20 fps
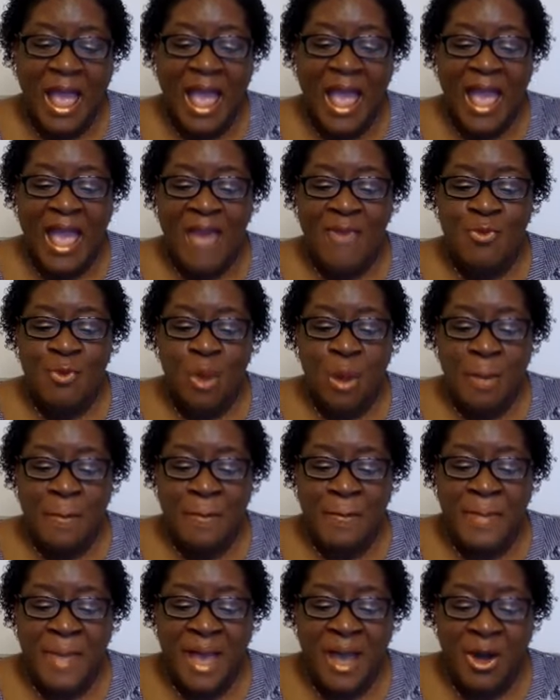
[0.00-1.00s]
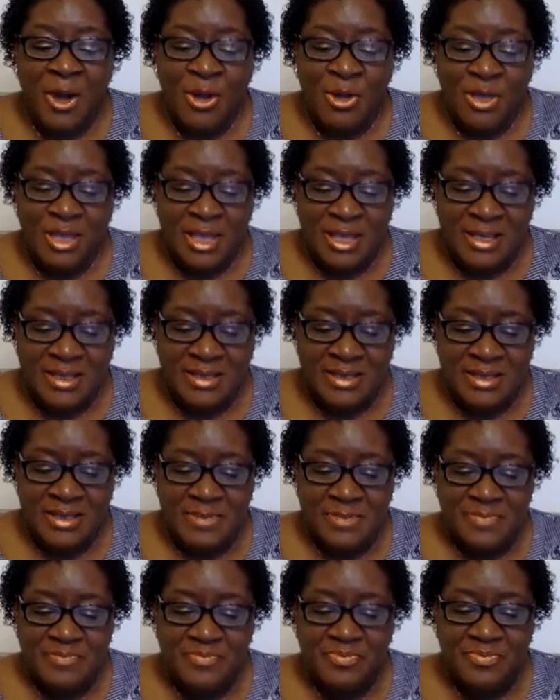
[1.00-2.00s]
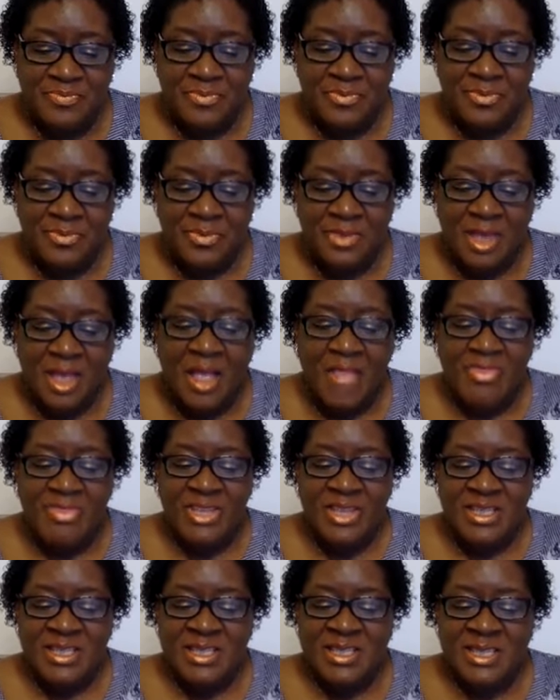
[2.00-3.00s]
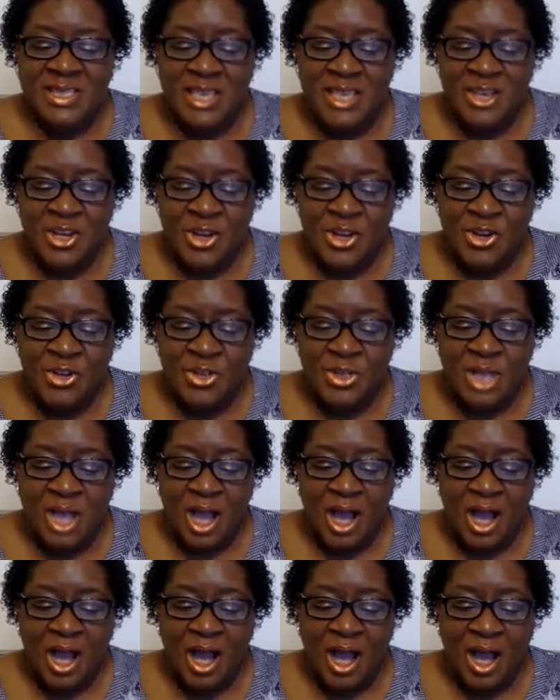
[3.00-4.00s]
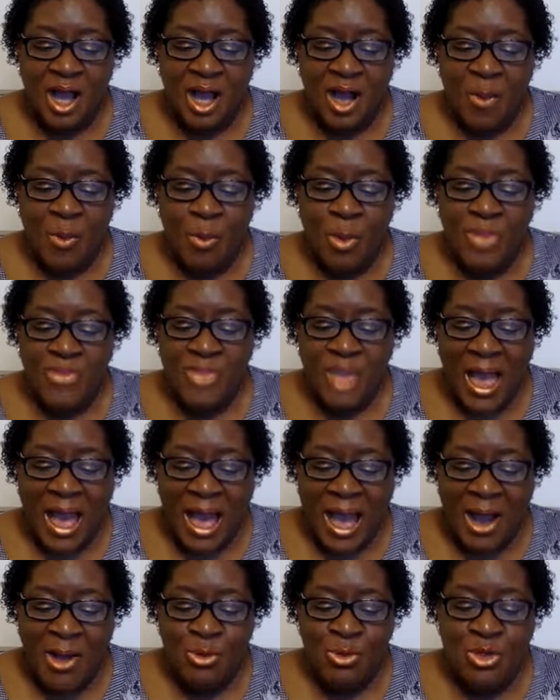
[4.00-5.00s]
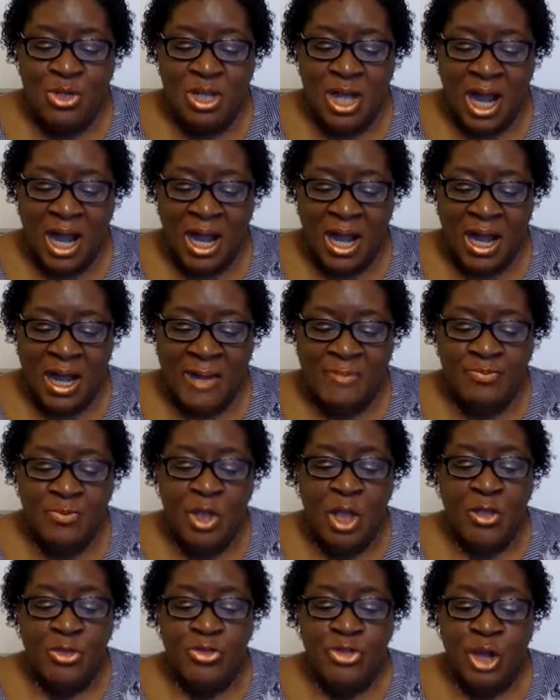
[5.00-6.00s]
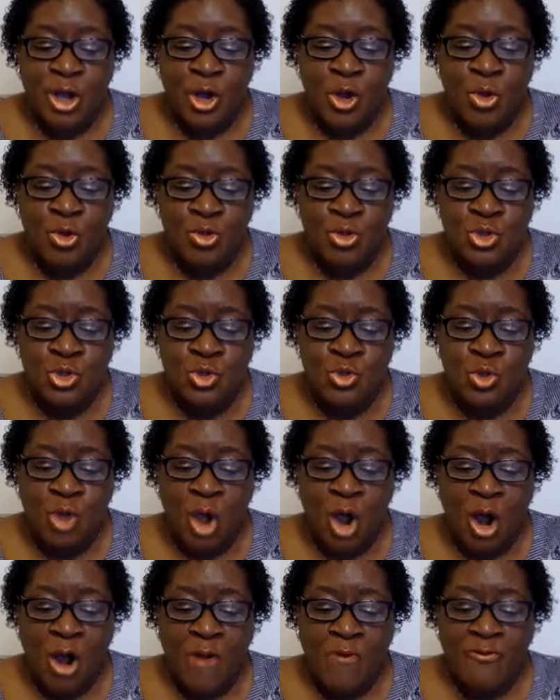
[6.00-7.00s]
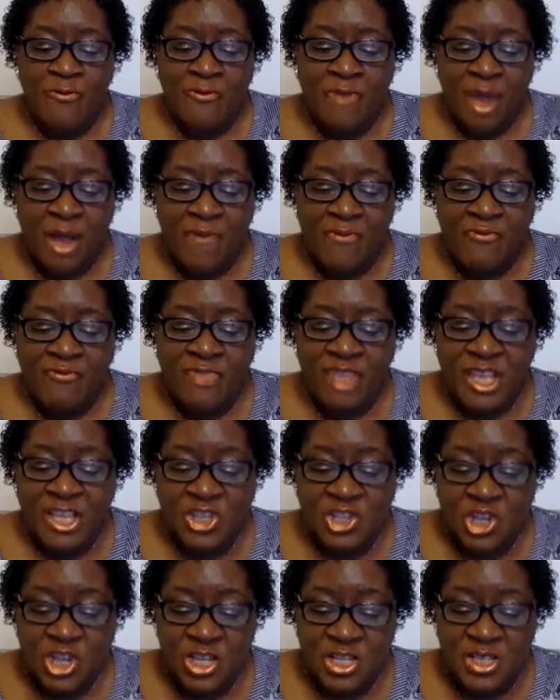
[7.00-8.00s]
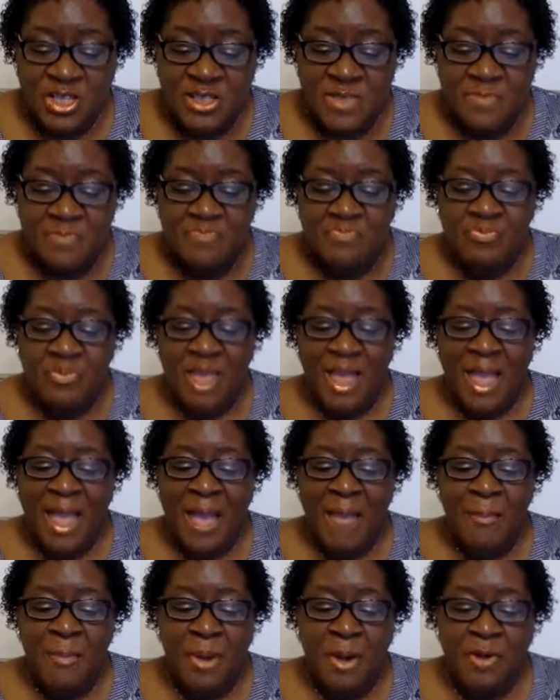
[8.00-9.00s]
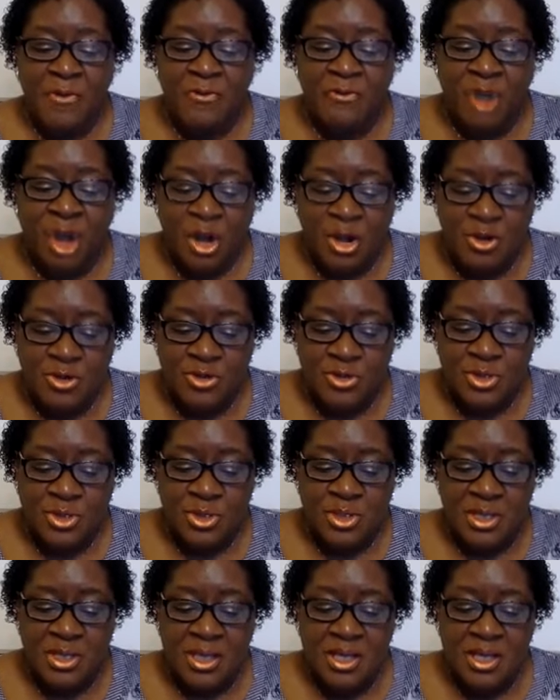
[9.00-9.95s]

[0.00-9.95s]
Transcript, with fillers: and rebellious, the sinners without God, those who are vicious and perverse,